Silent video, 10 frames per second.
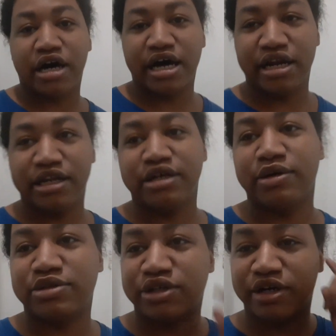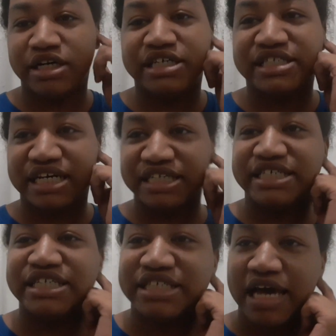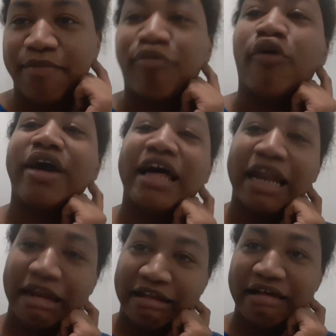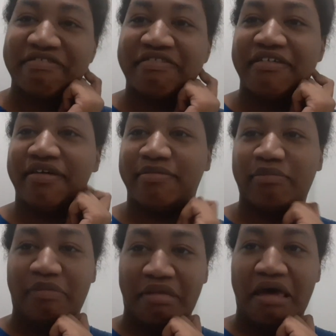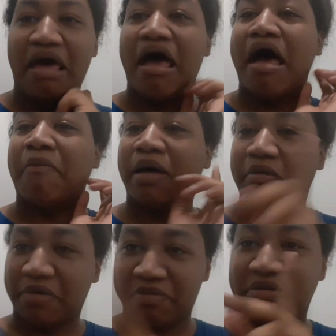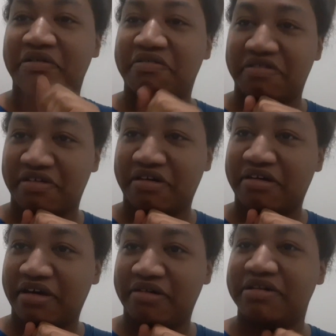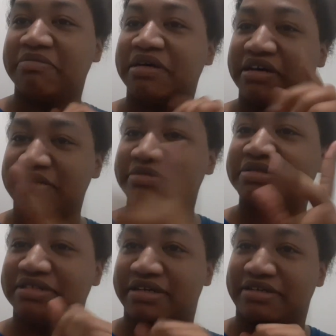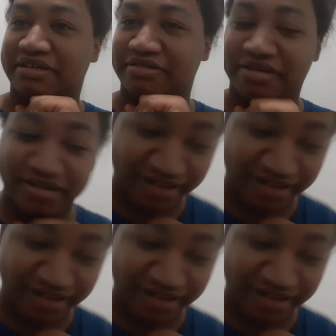got a little dirty. He said to teach that boy a lesson by whipping his dick up and making him suck it.